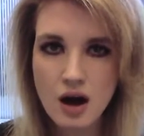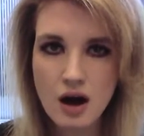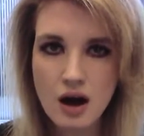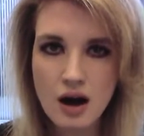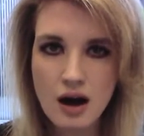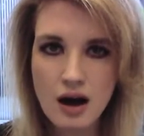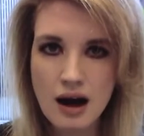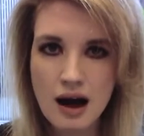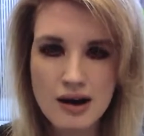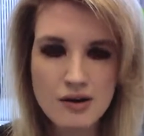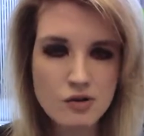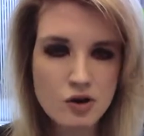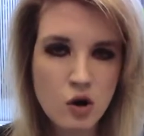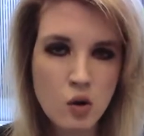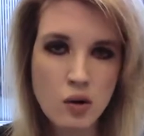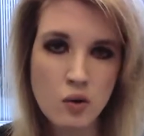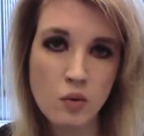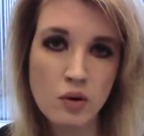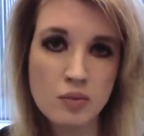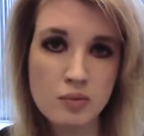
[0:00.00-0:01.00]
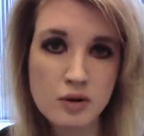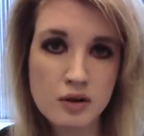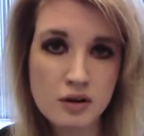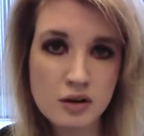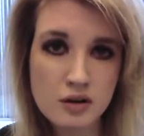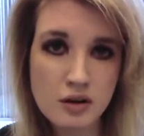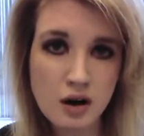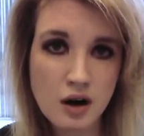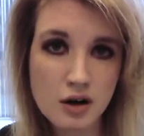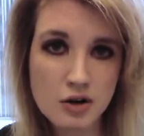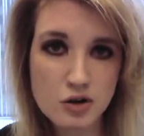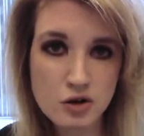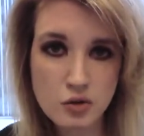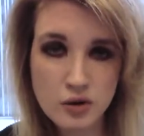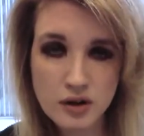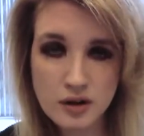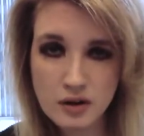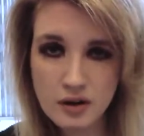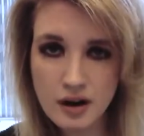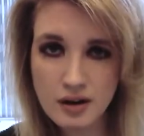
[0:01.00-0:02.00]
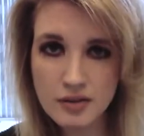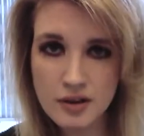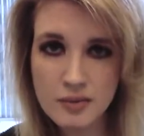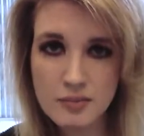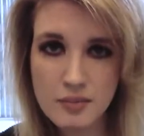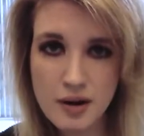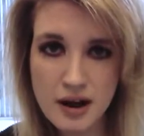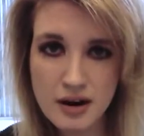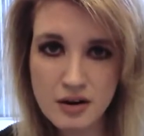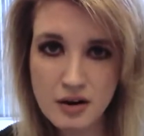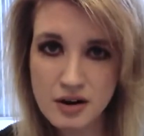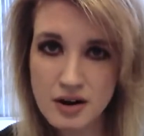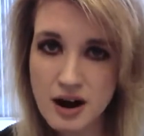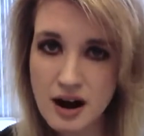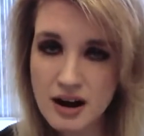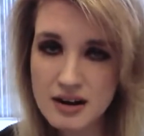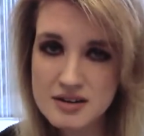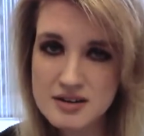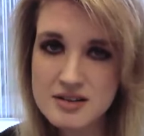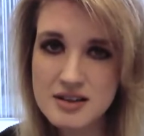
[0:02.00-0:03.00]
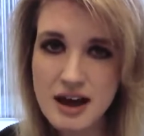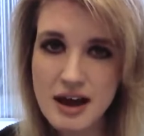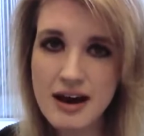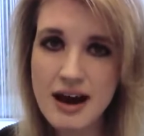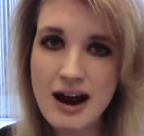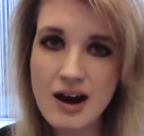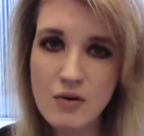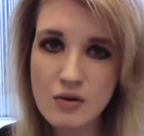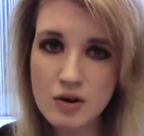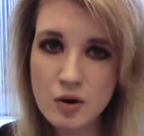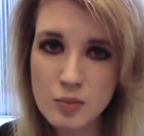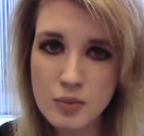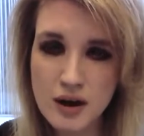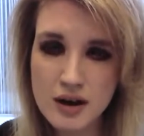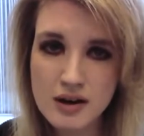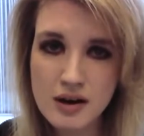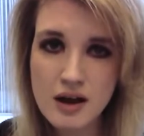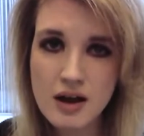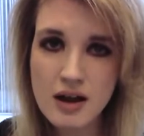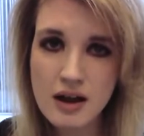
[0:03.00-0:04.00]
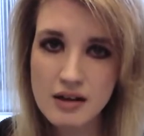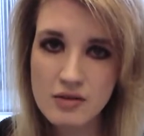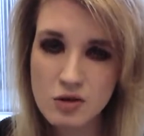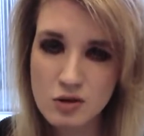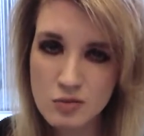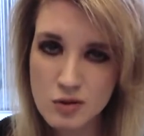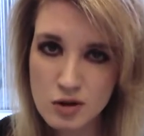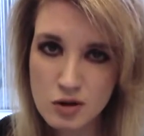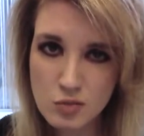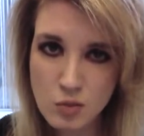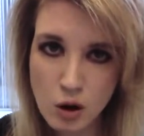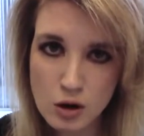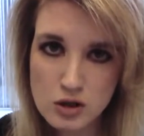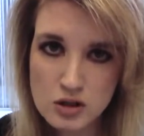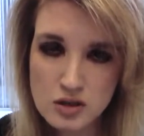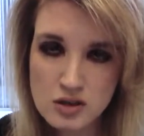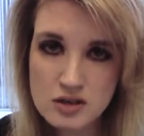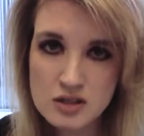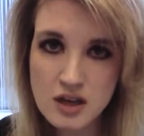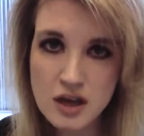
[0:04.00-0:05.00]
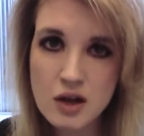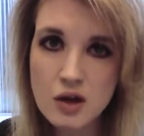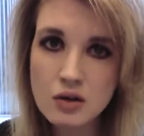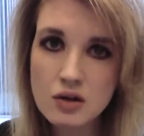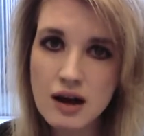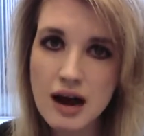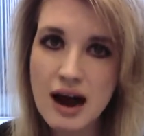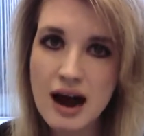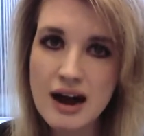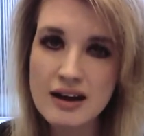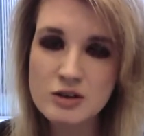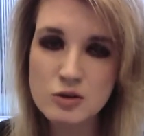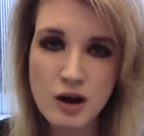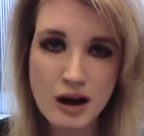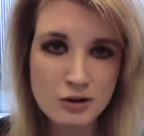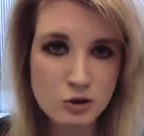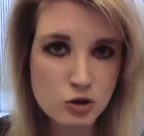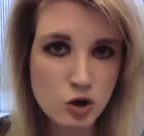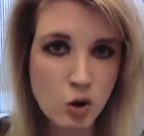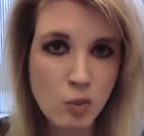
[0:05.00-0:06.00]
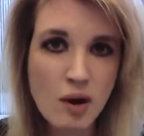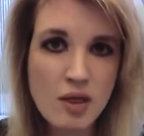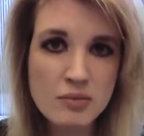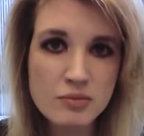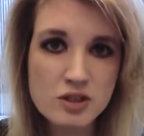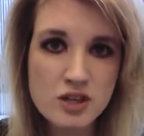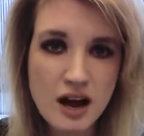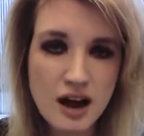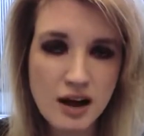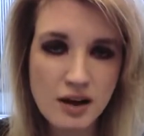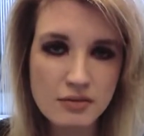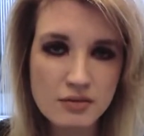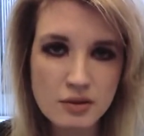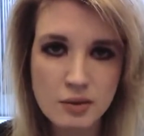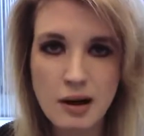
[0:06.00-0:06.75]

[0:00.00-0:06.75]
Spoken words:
I don't know what women are doing that men are not at that hour, but it's mostly single guys who go by themselves.